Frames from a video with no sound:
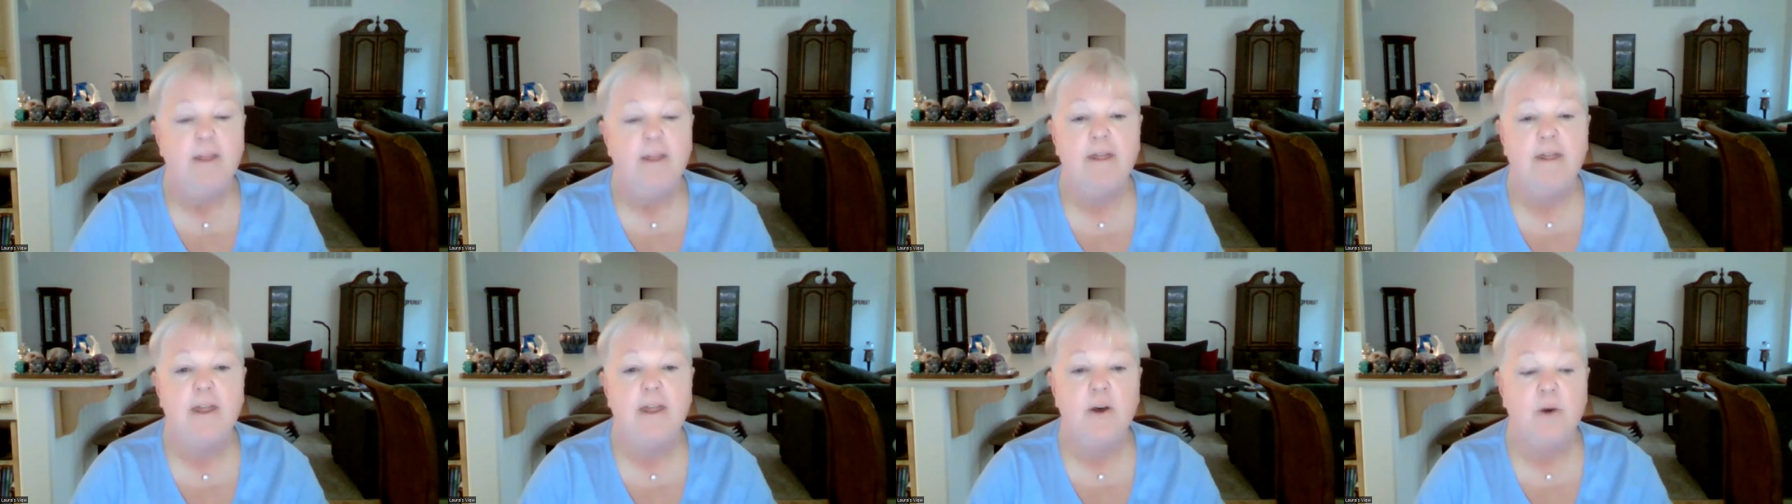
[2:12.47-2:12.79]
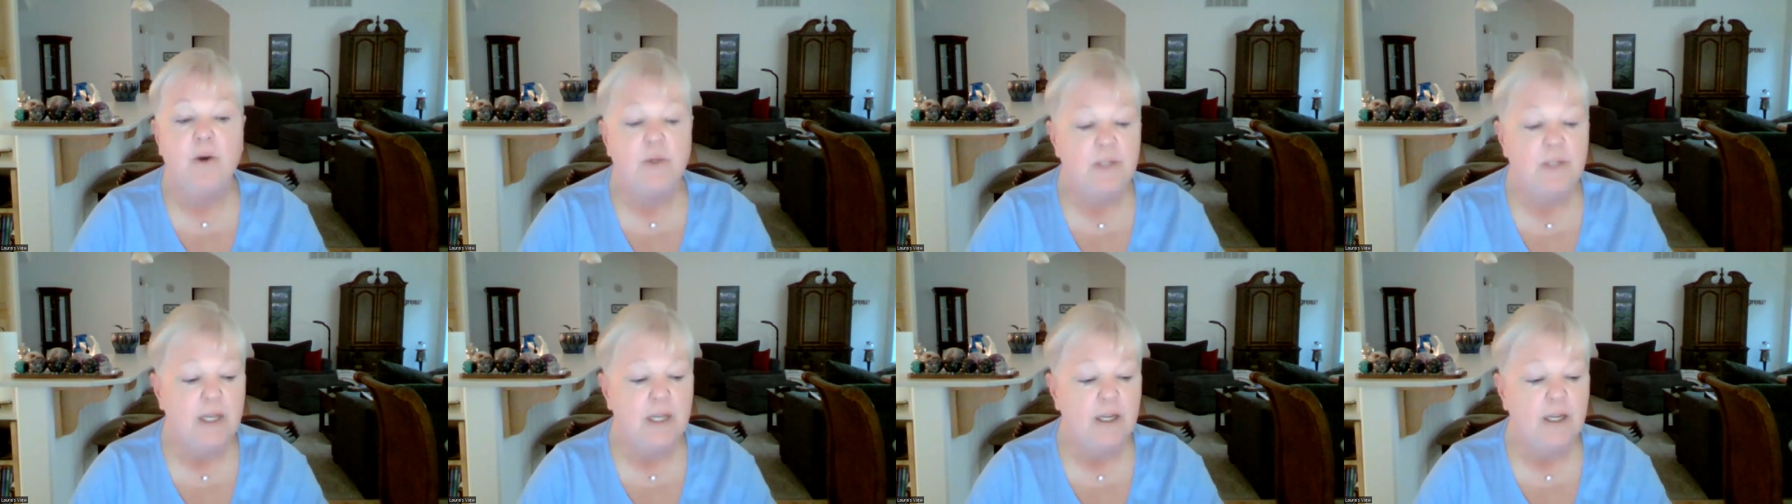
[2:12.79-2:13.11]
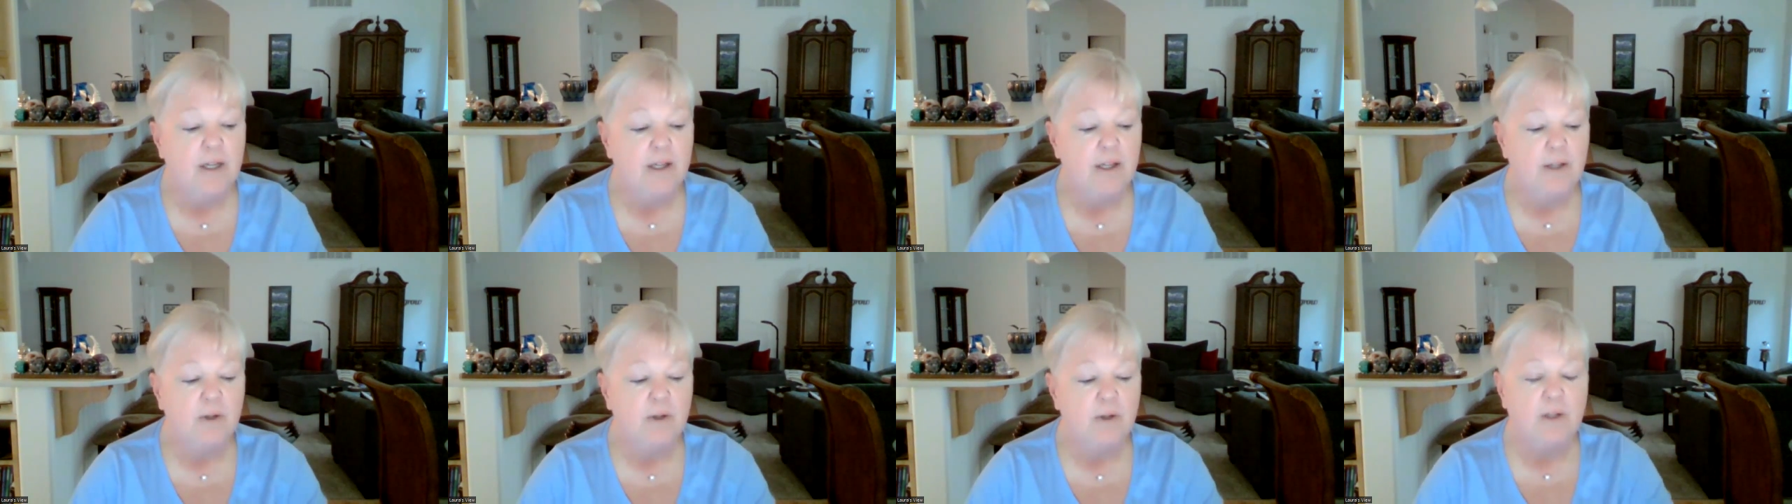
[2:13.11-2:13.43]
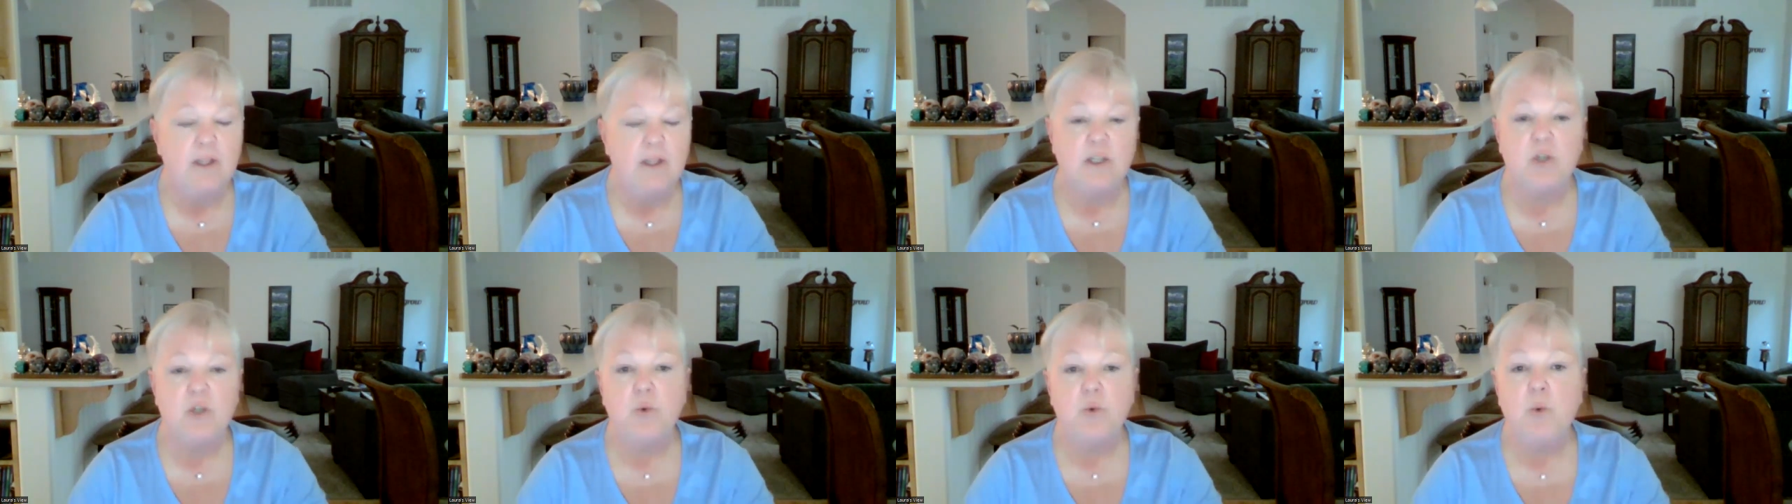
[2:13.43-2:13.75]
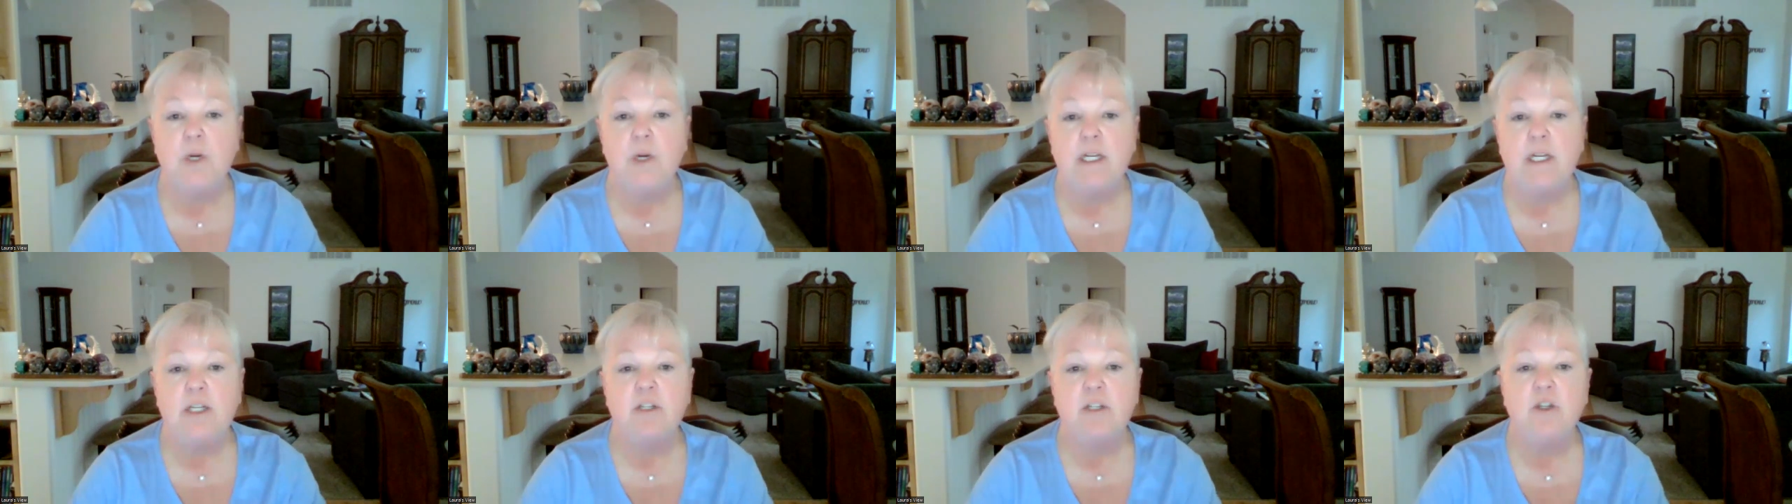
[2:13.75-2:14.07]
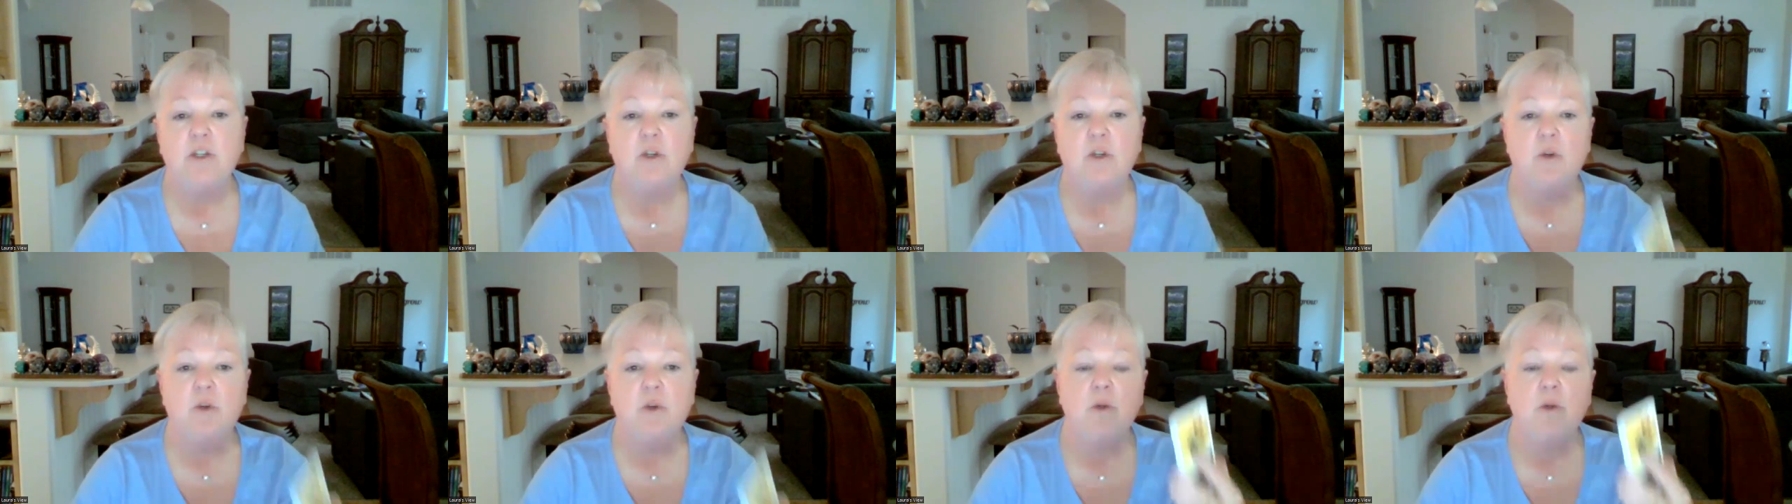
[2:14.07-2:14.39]
Those include the
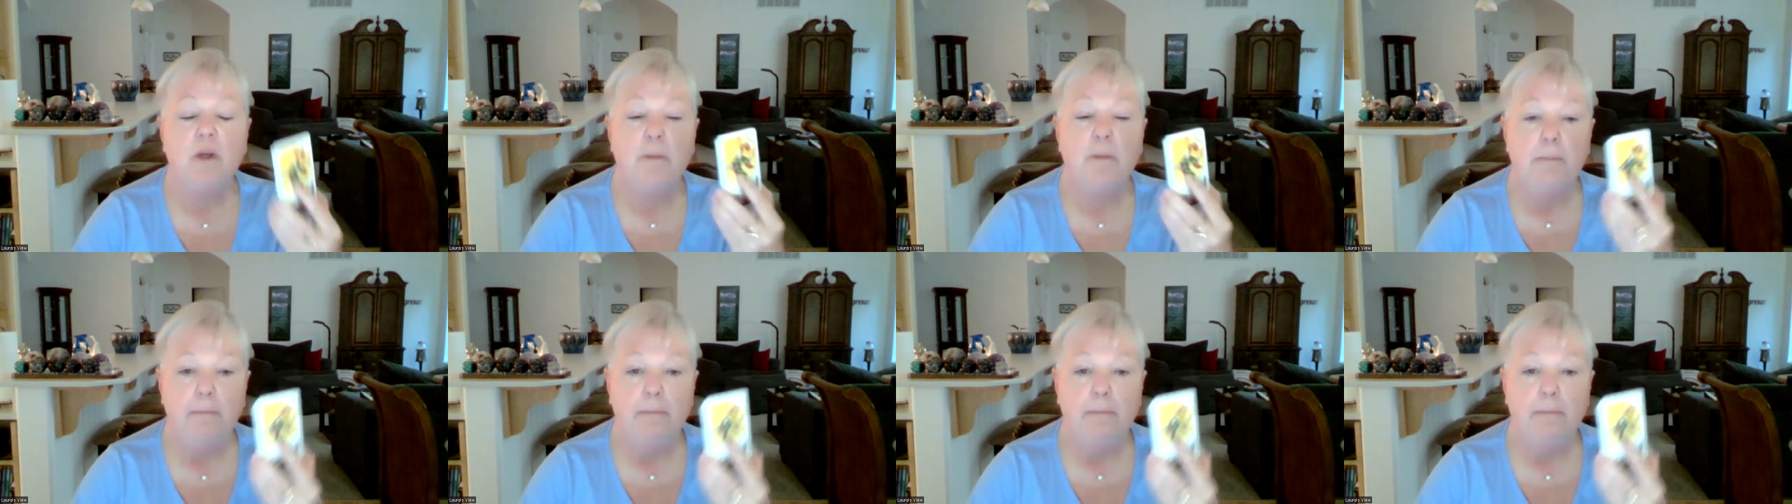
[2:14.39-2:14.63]
22